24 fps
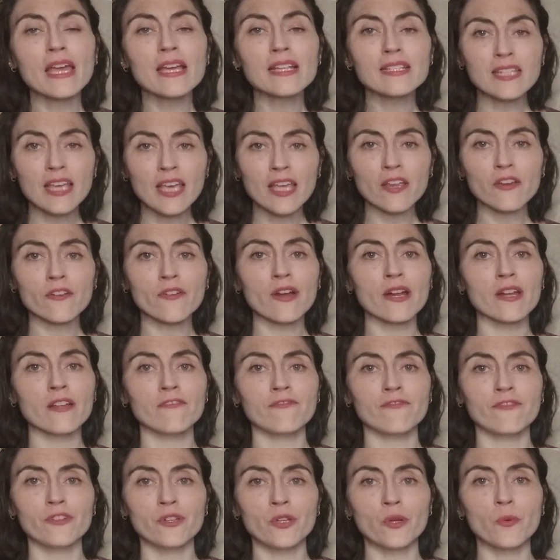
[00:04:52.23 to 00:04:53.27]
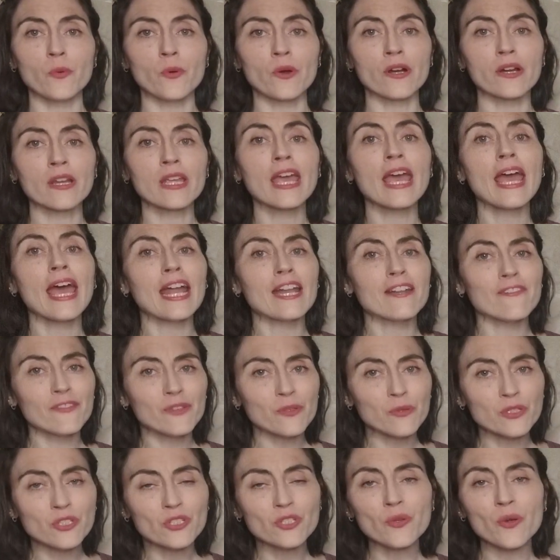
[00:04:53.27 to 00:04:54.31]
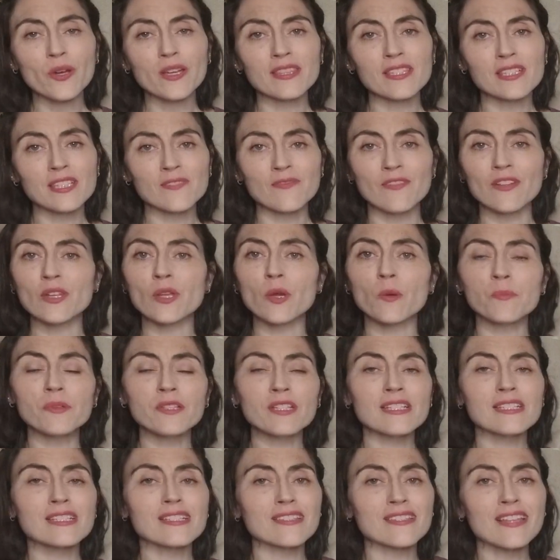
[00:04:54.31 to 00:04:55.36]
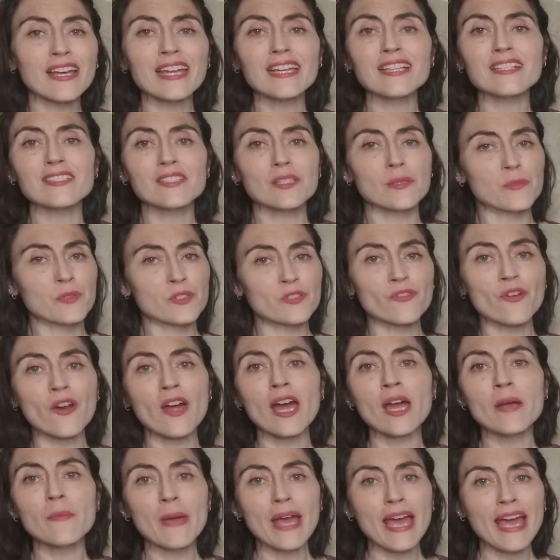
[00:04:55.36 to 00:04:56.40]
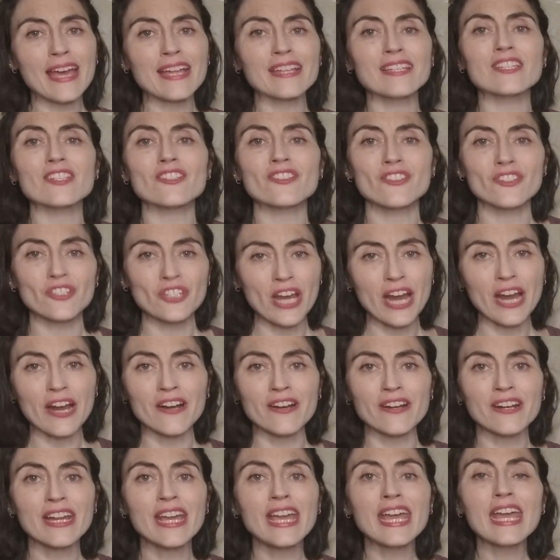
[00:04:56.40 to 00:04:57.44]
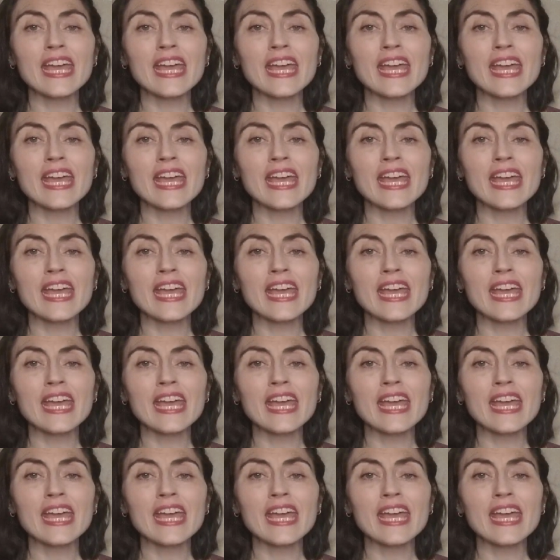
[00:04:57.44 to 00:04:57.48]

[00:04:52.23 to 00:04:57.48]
Take credit for your work, and if you enjoyed this video, please like, subscribe, and share.